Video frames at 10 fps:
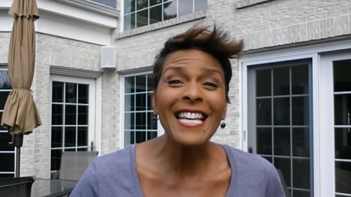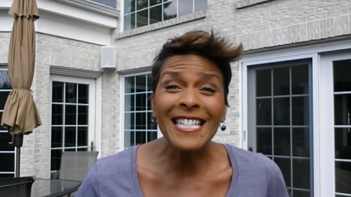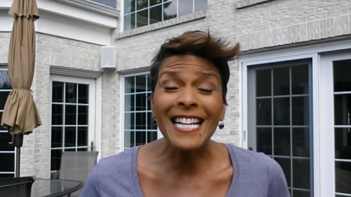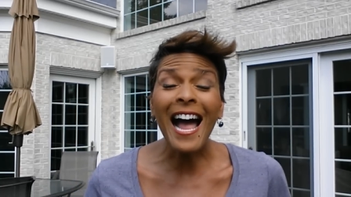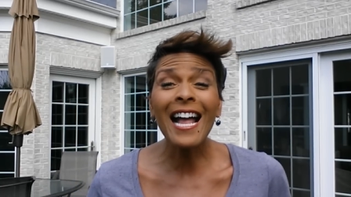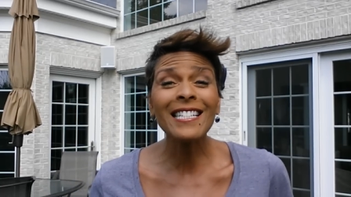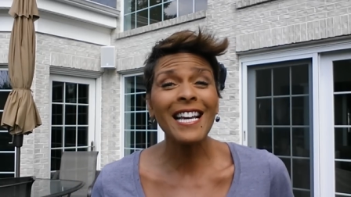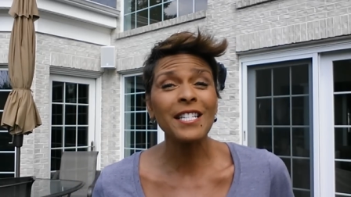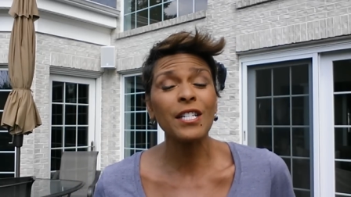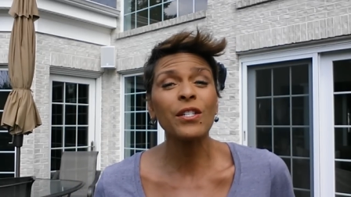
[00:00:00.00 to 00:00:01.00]
This
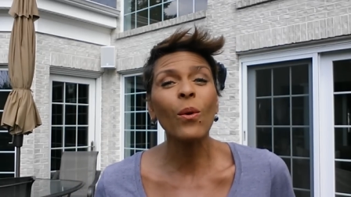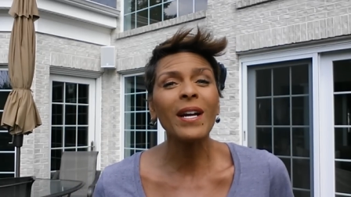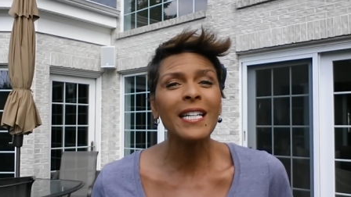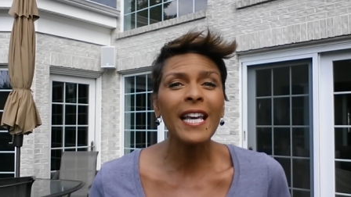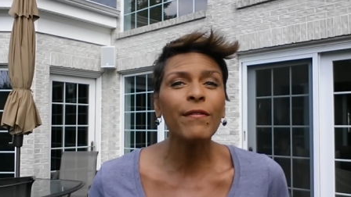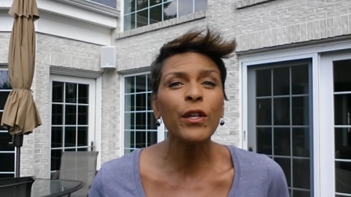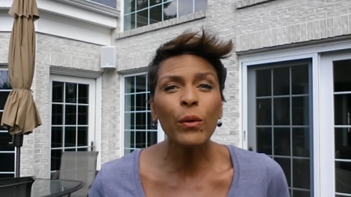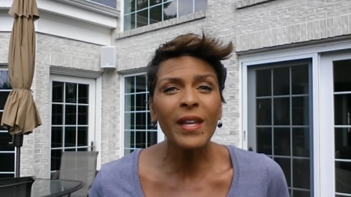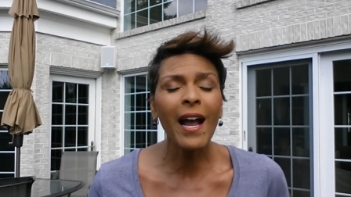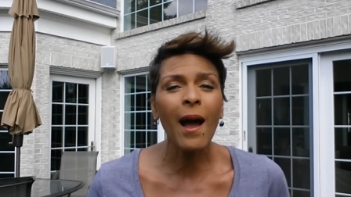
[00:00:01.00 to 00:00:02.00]
contest is going to give
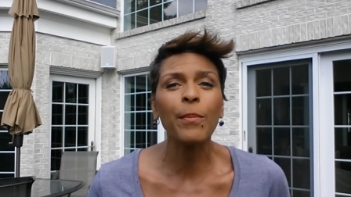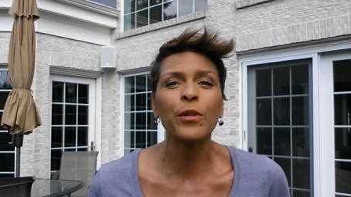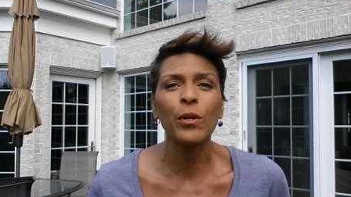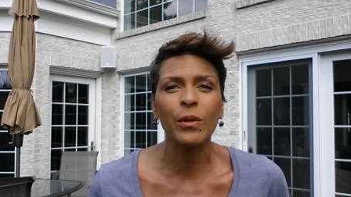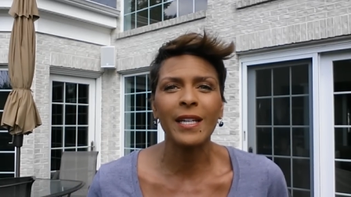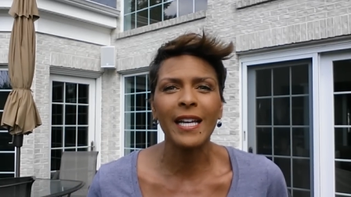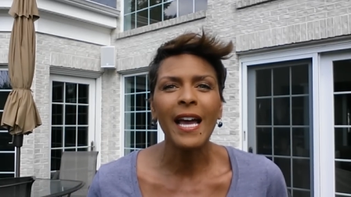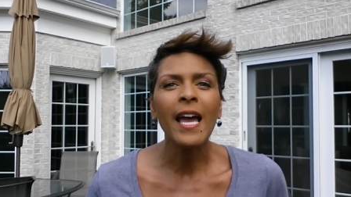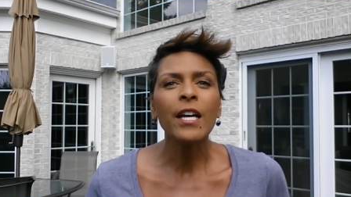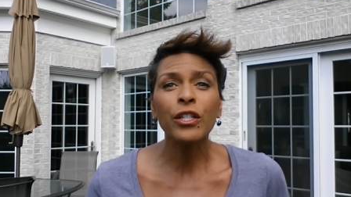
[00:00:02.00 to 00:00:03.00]
you the
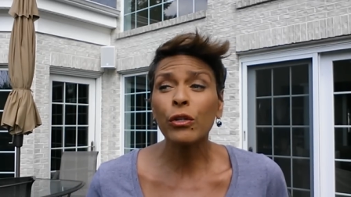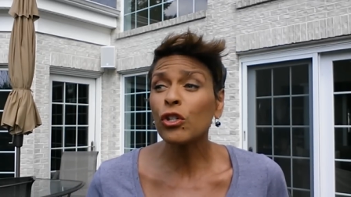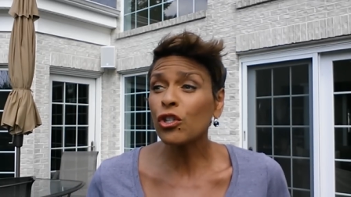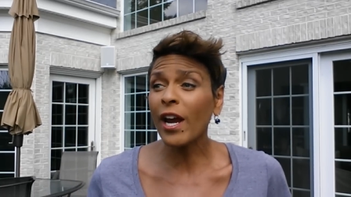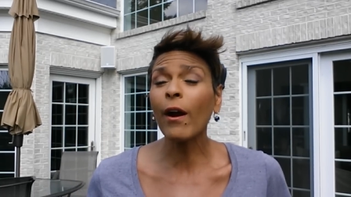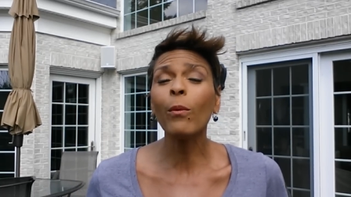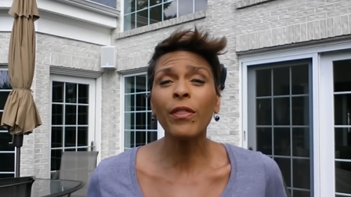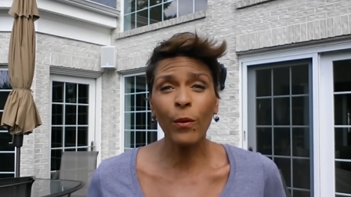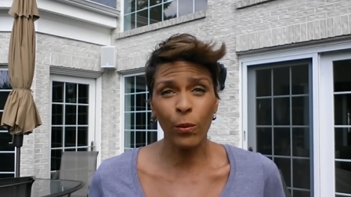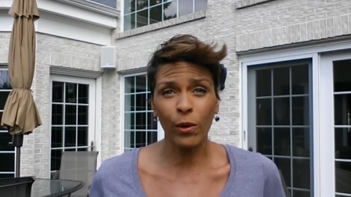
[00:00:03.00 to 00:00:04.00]
opportunity to share
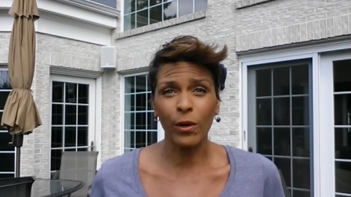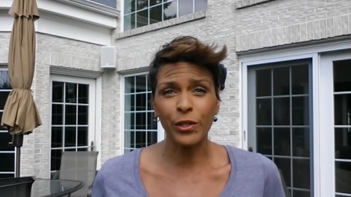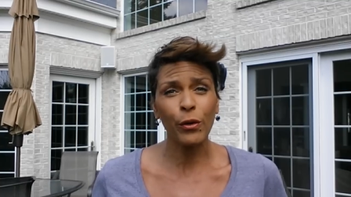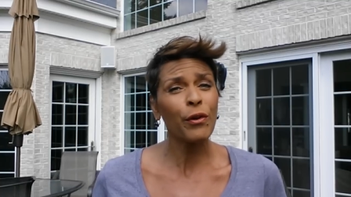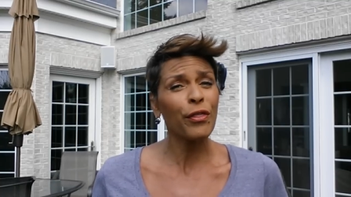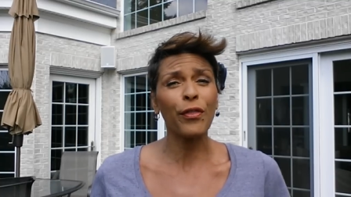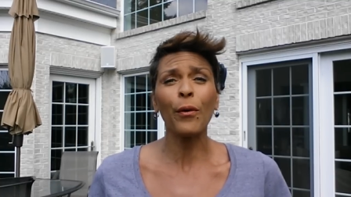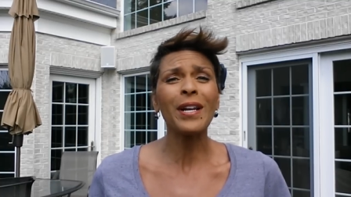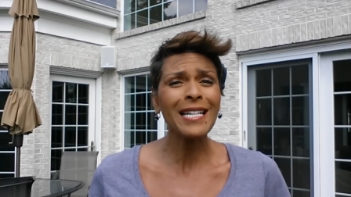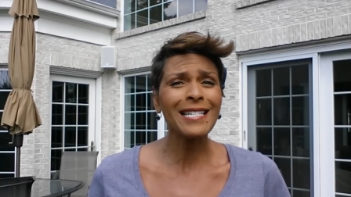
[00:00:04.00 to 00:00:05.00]
with the world your
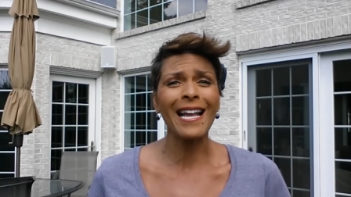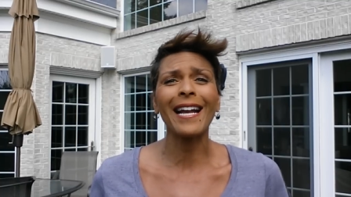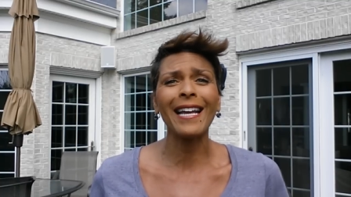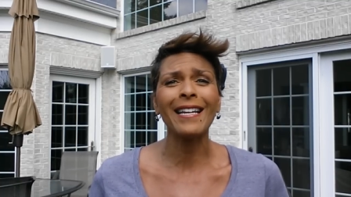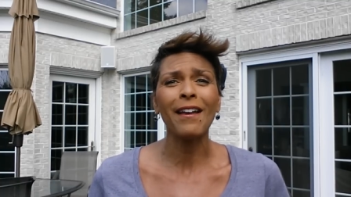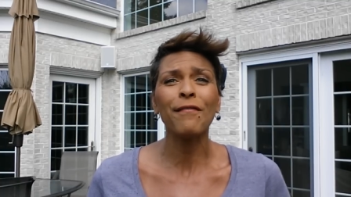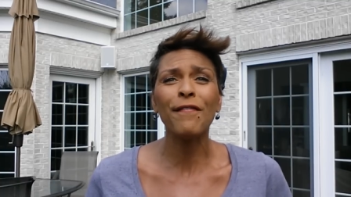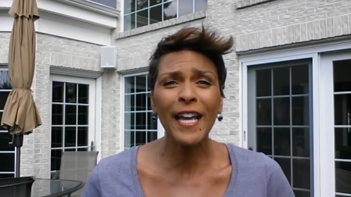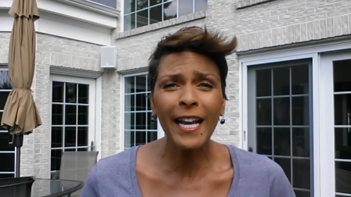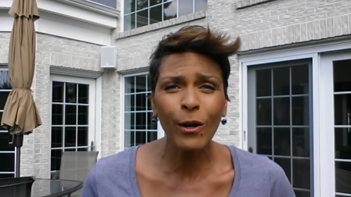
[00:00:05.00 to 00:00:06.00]
30 second
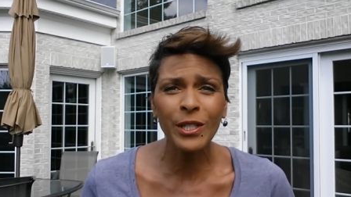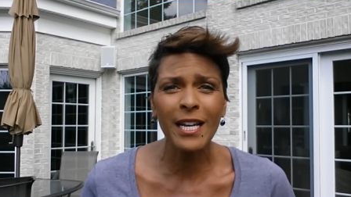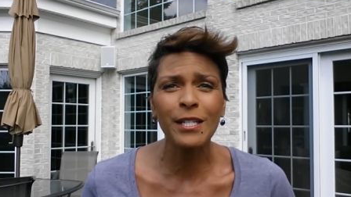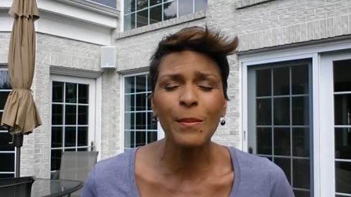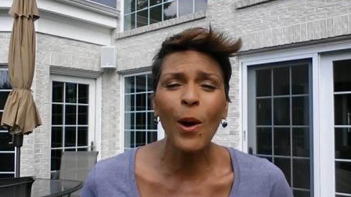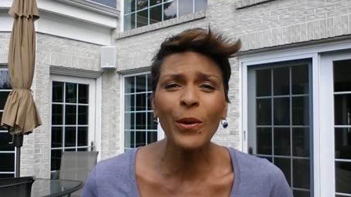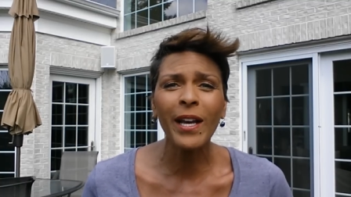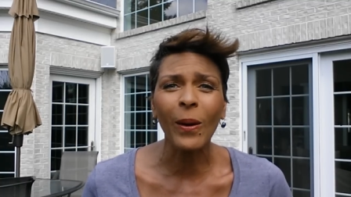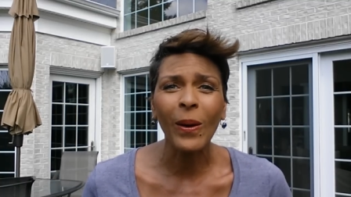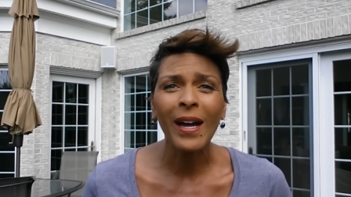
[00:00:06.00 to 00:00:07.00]
video
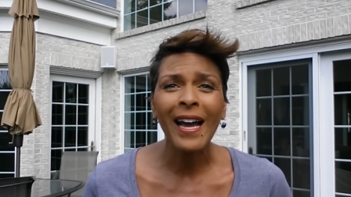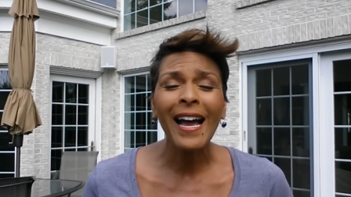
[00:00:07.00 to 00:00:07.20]
testimonial.